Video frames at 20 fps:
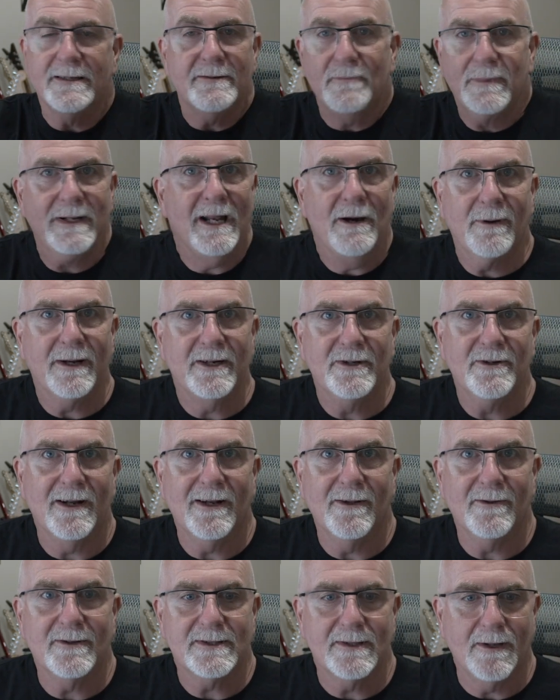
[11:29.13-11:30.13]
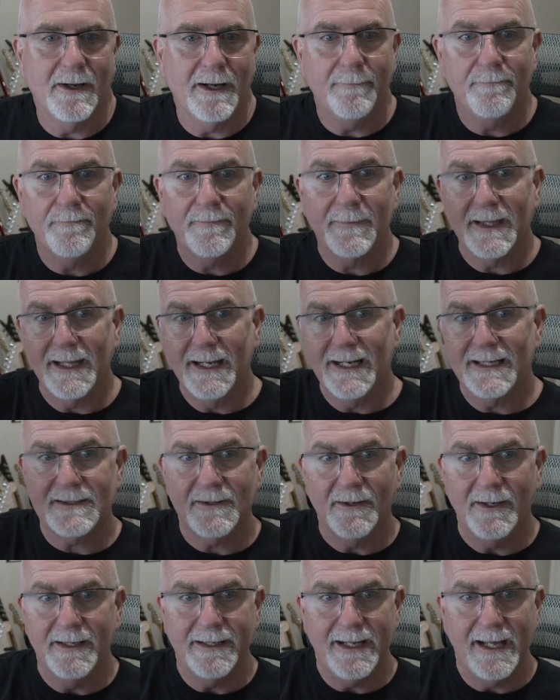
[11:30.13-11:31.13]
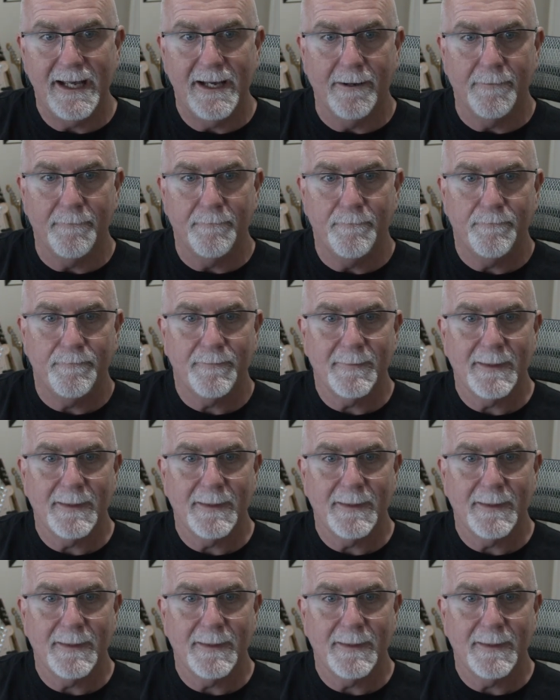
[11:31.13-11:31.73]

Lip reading: We know what a diner looks like. The next line down